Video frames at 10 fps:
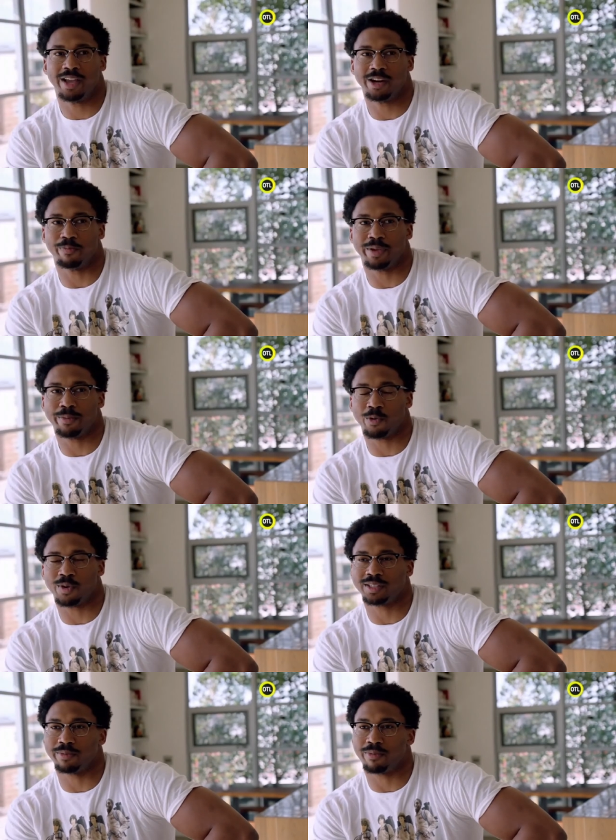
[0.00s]
you know, people
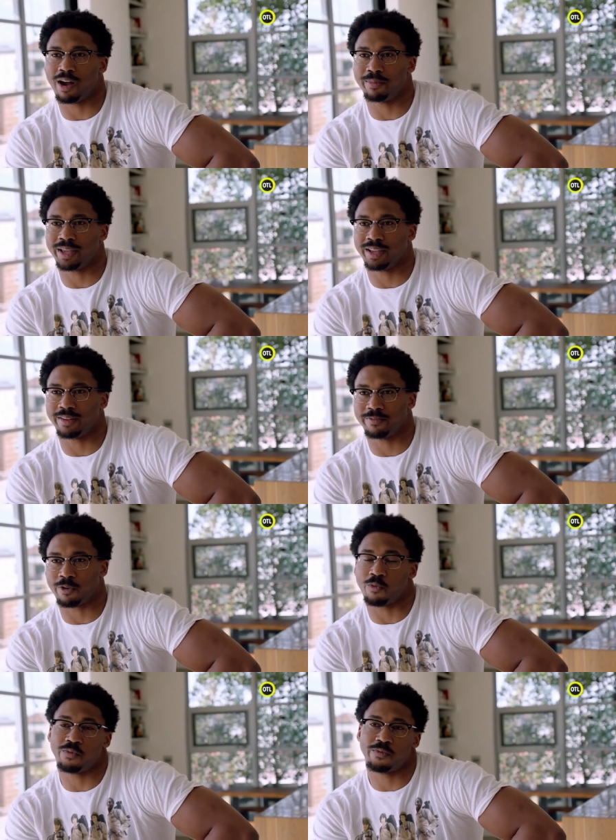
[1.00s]
wished upon me
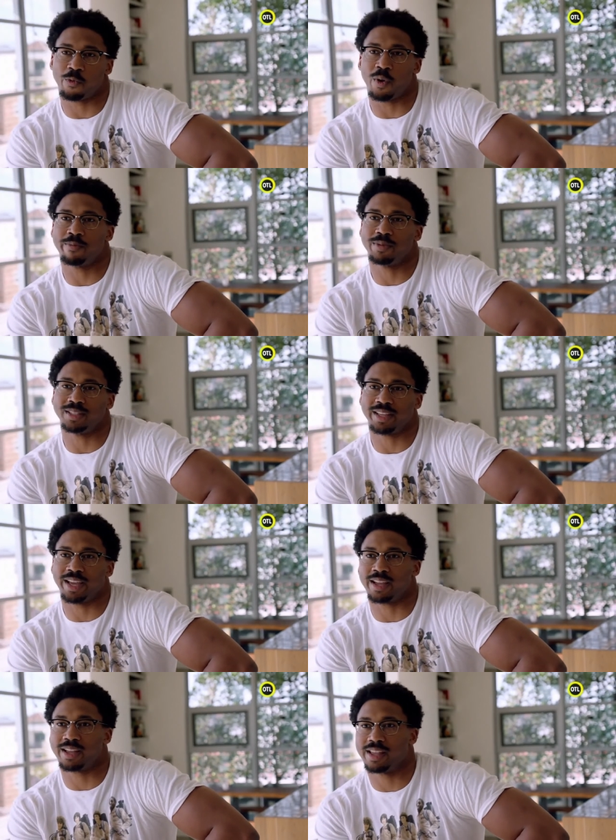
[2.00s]
for for one
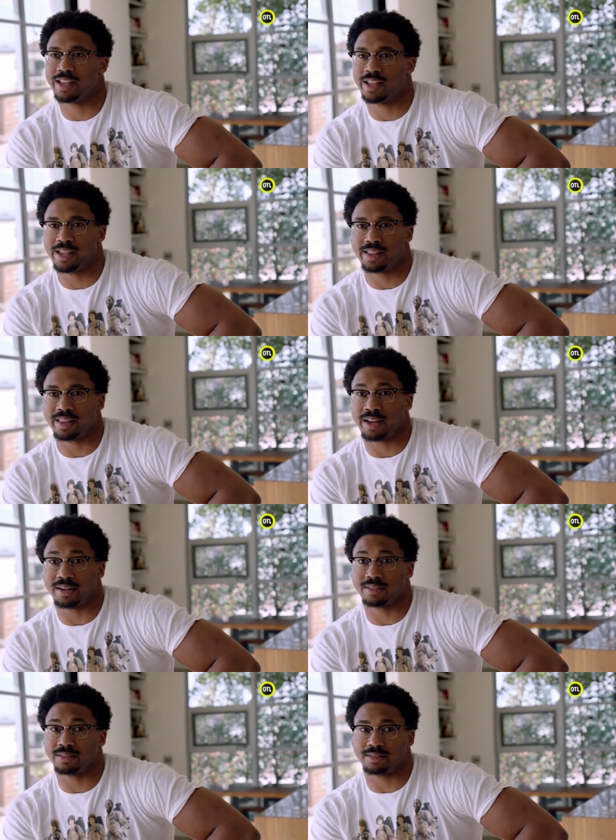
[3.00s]
mistake. That
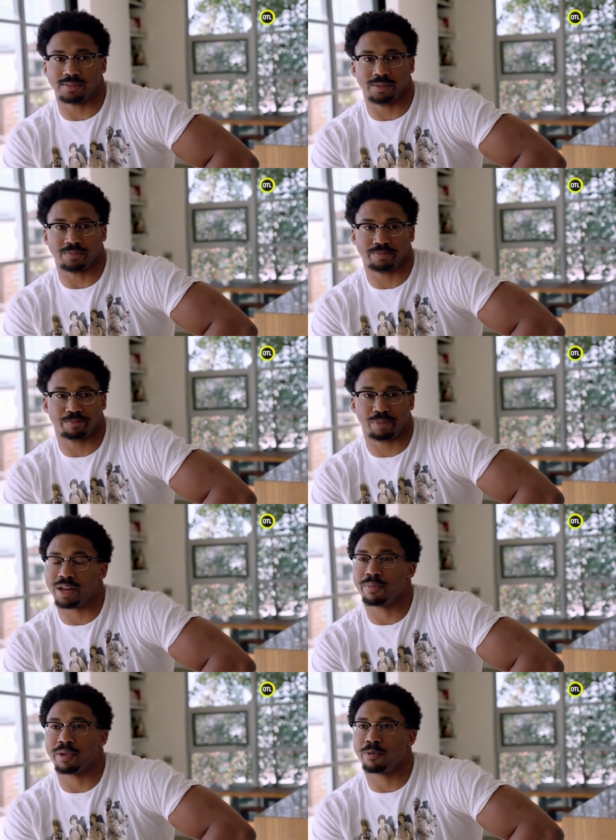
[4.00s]
you know, plenty
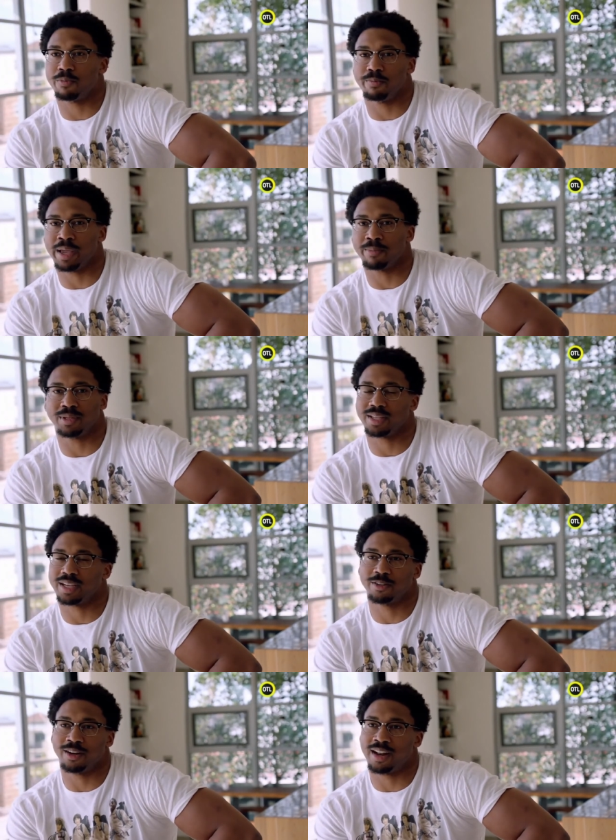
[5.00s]
of people make
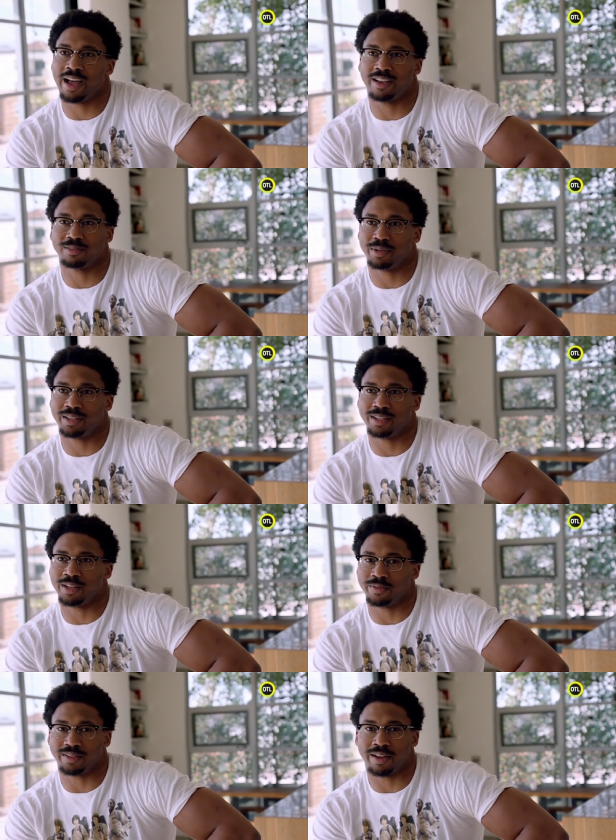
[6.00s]
mistakes in their lives, but you
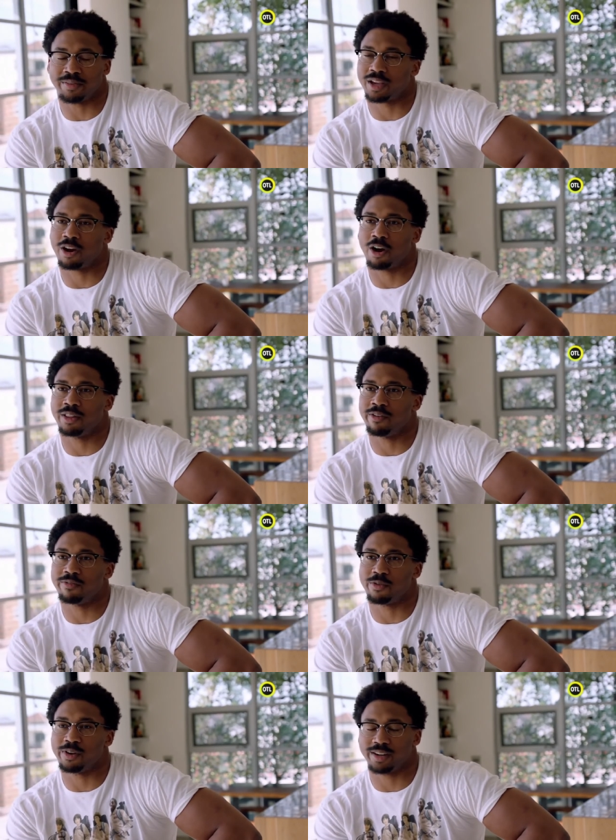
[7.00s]
know, never get called out
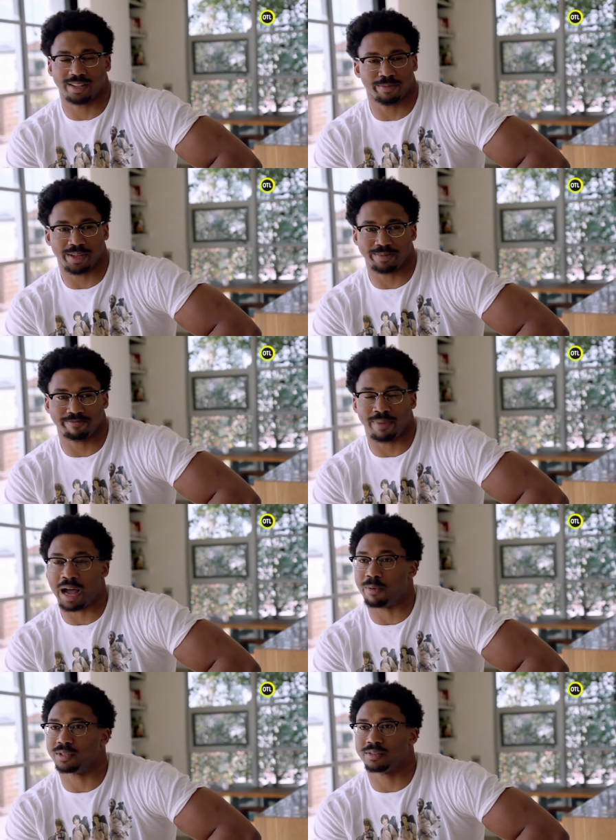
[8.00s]
for it. But
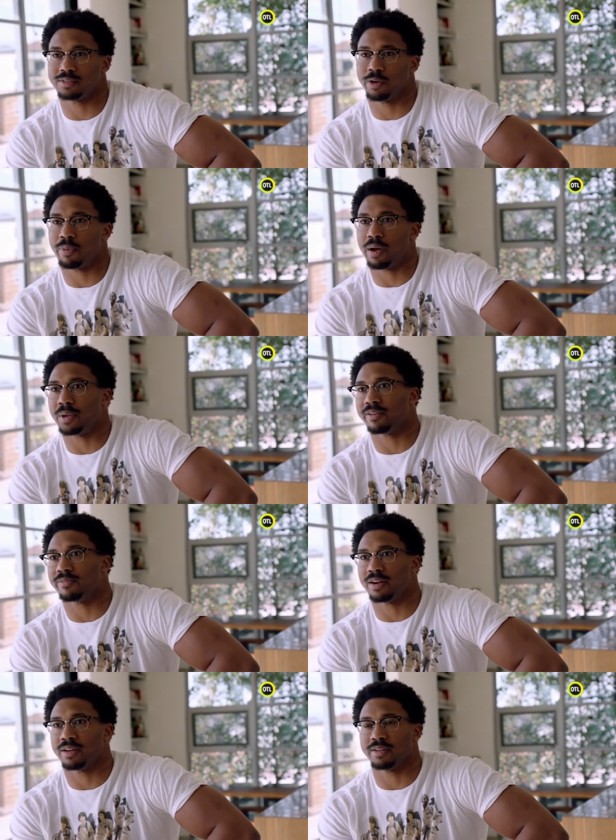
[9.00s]
mine was you know, public in
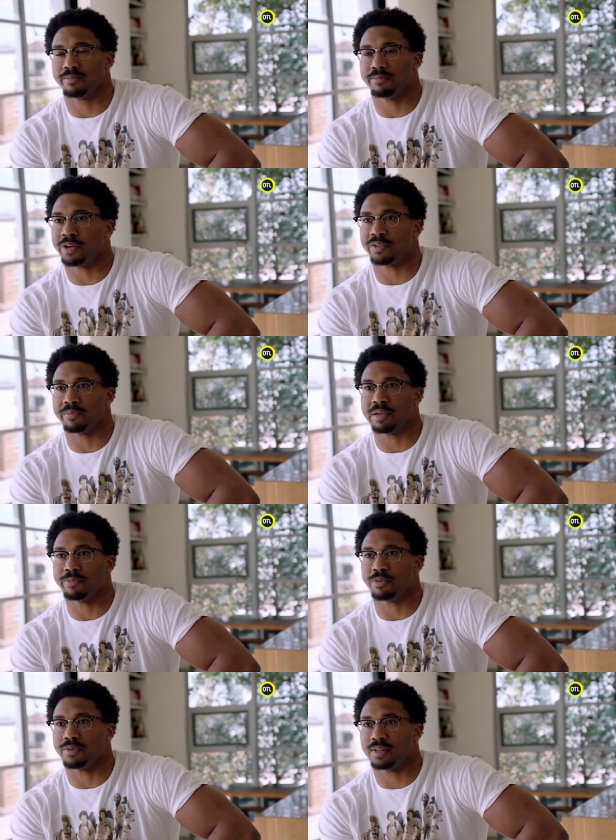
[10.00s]
front of millions of
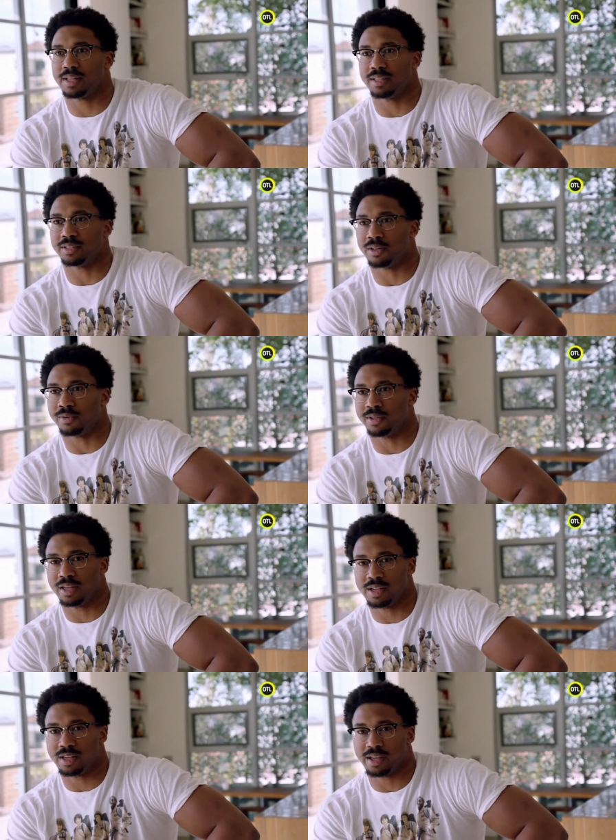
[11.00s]
people, and mm. so
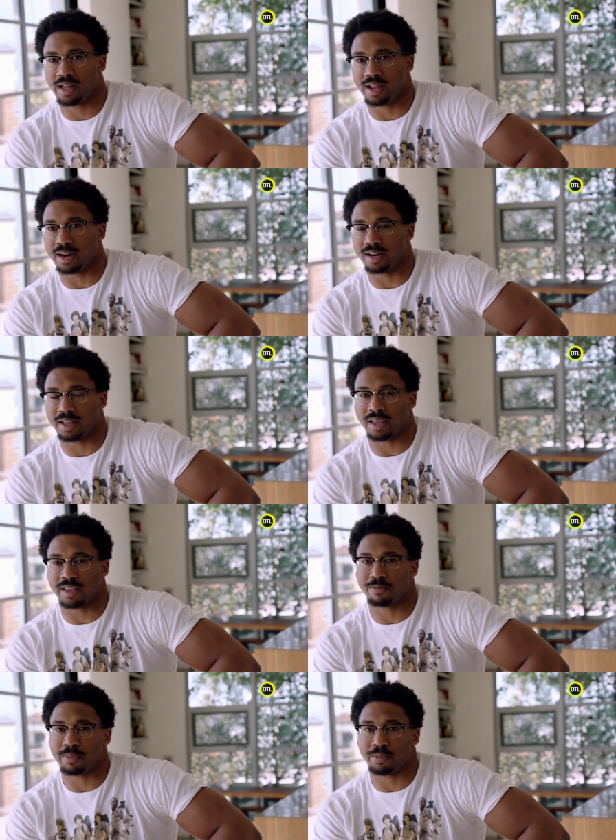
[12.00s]
it
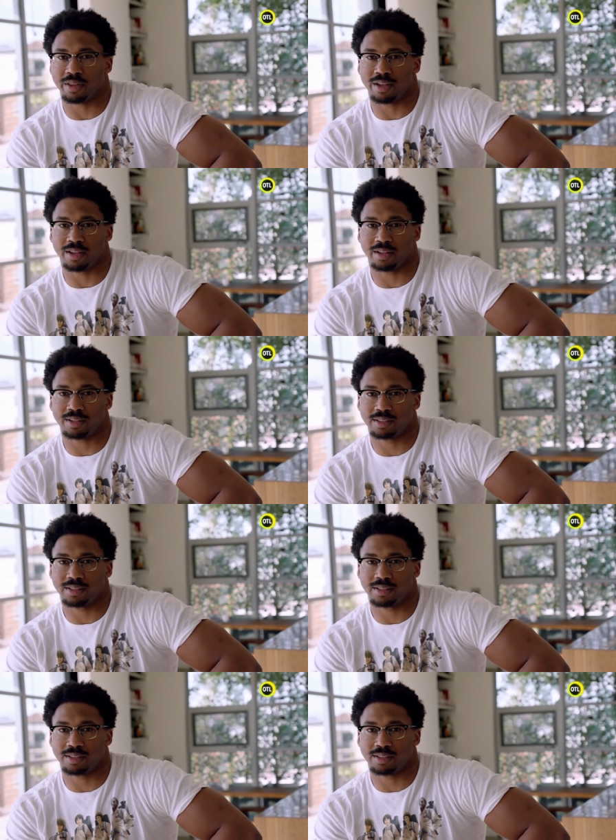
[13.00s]
gives people the